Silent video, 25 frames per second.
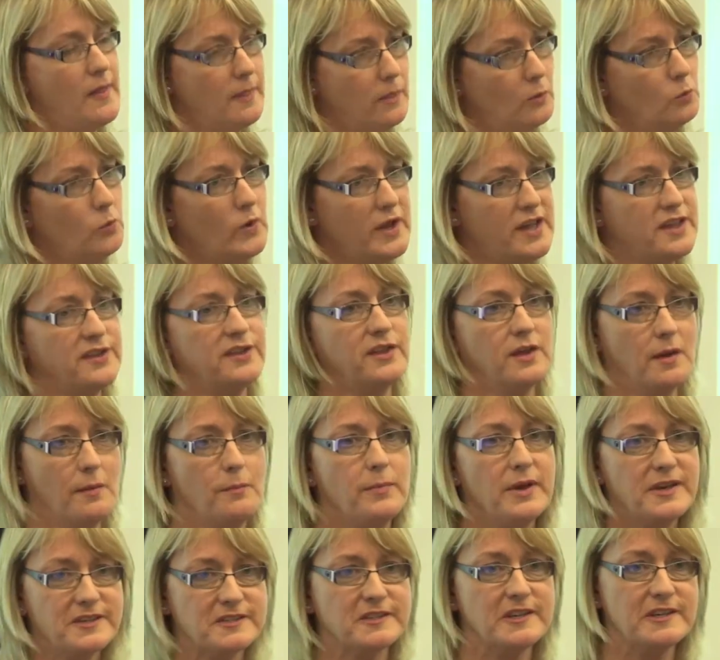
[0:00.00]
with
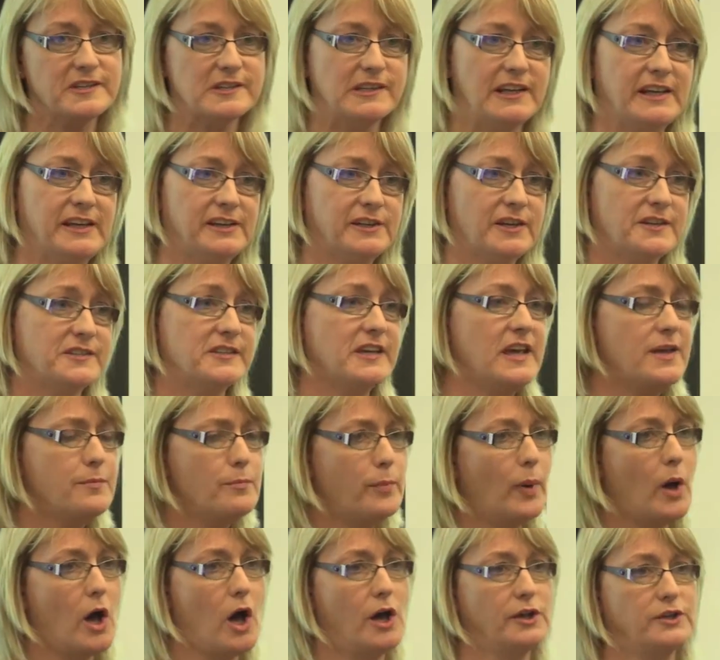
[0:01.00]
business leaders in
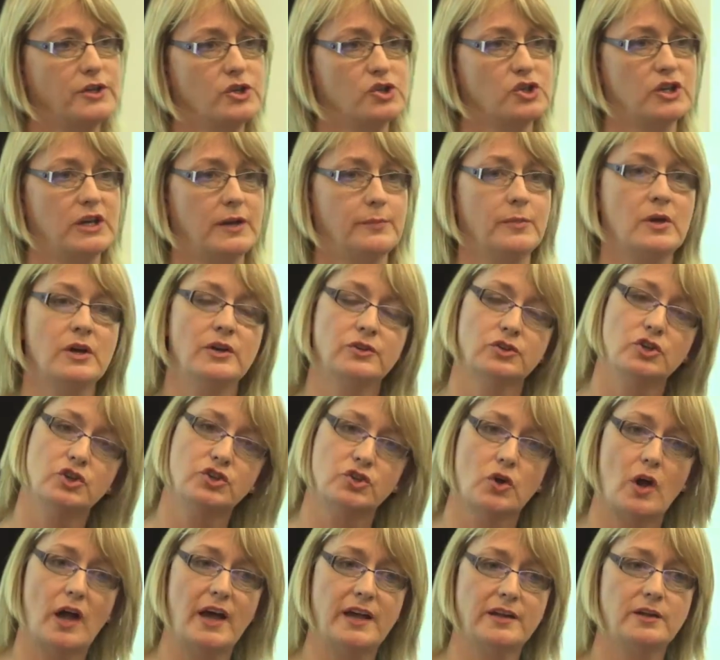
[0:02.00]
partnership to
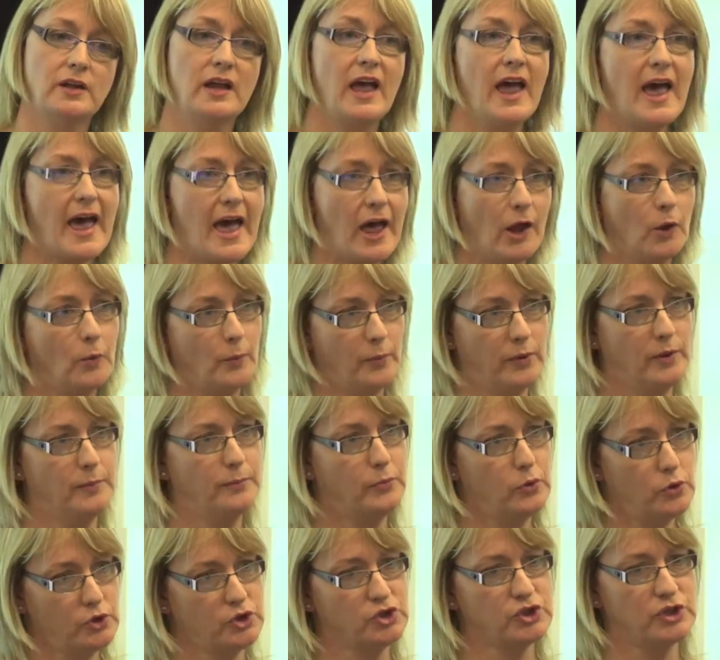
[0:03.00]
try and help
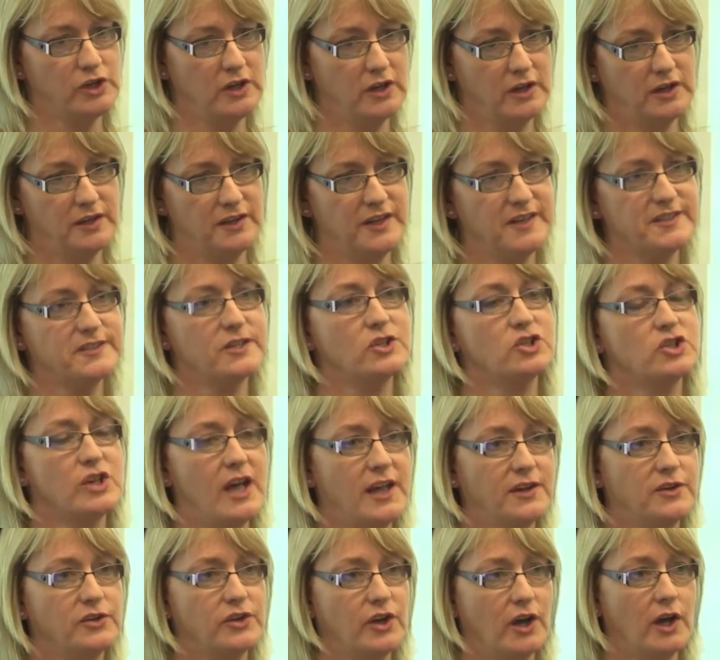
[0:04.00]
push this
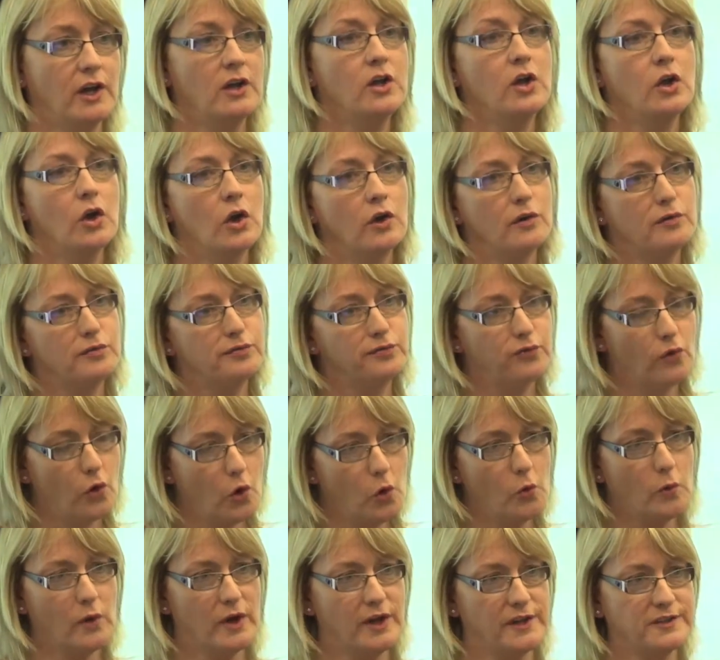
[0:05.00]
agenda
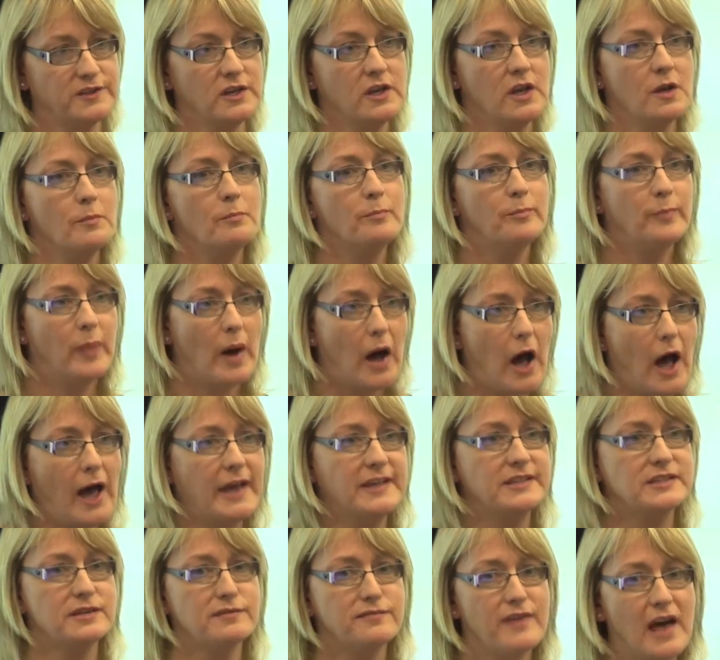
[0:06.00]
forward by
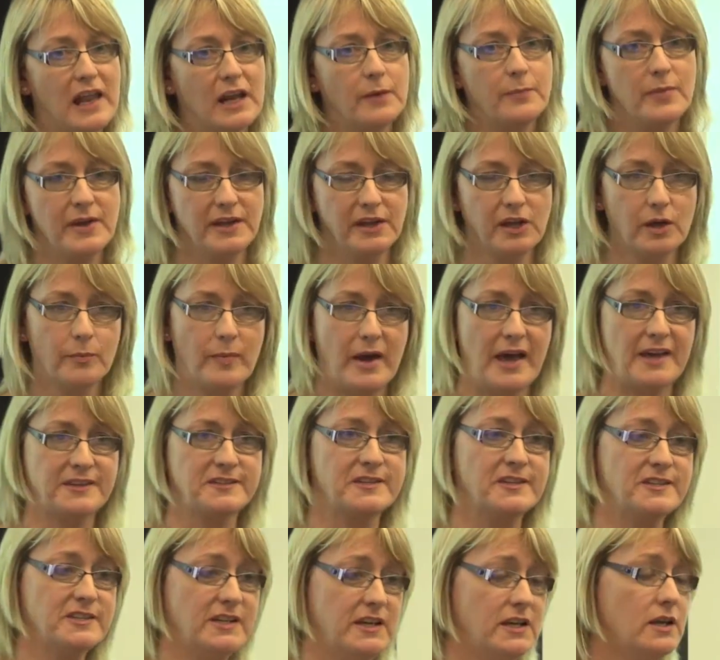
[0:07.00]
developing
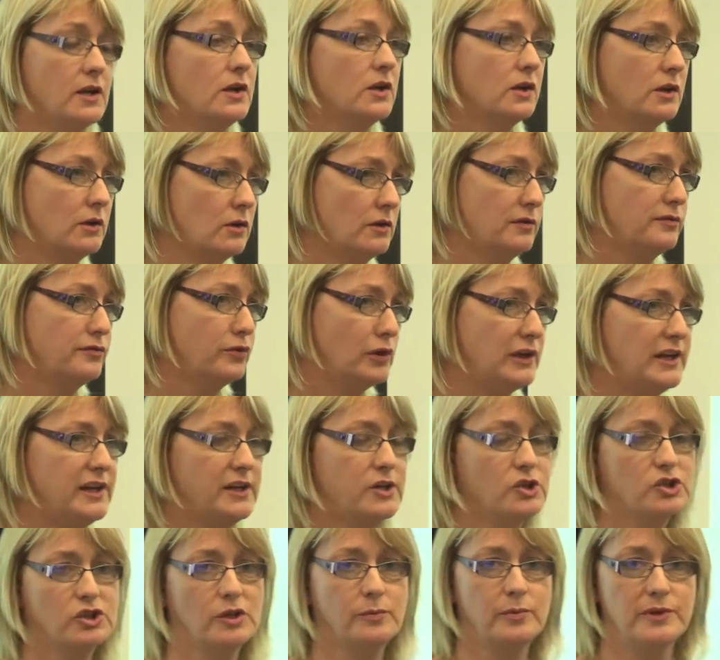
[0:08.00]
capacity for
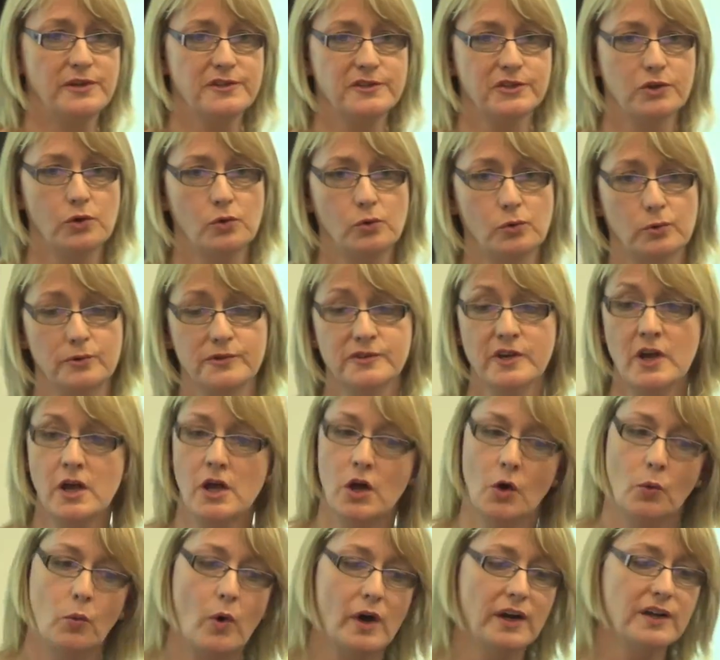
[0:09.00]
leadership in schools.
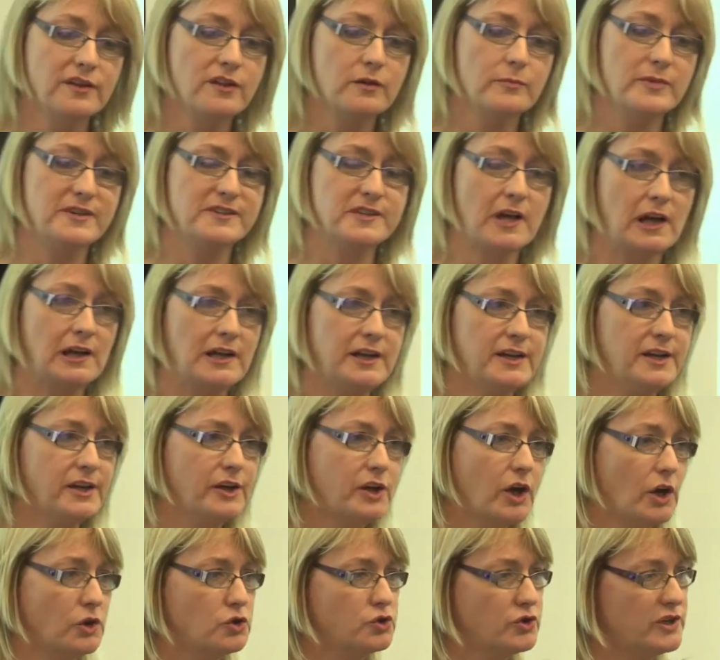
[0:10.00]
One of them is our Leading
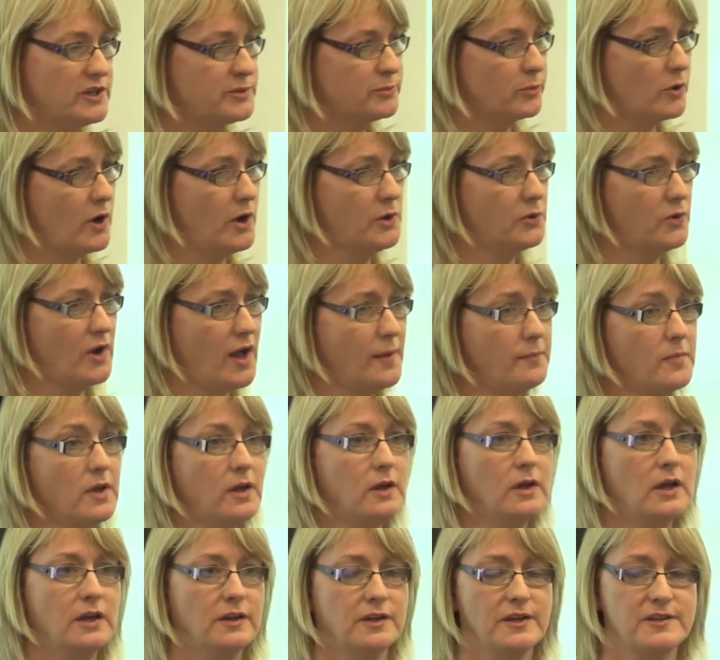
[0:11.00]
Countries program
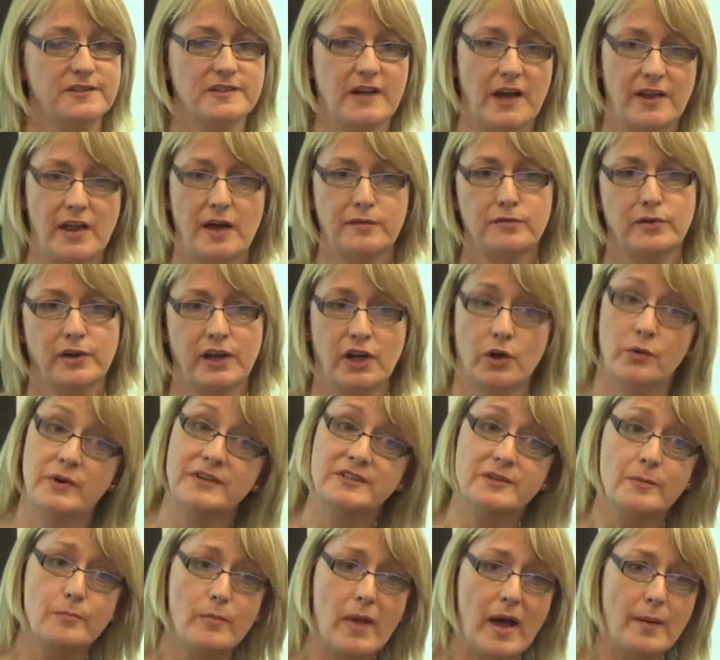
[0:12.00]
that South Africa is
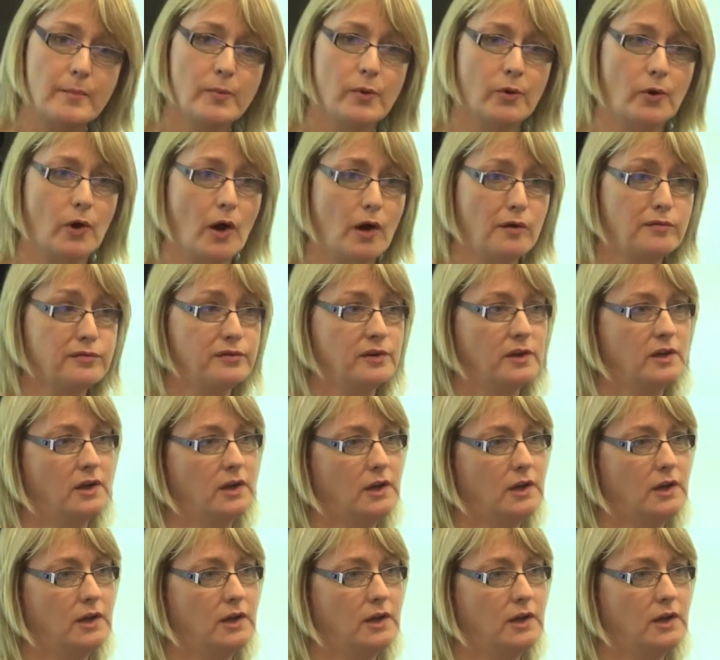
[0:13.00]
a member of.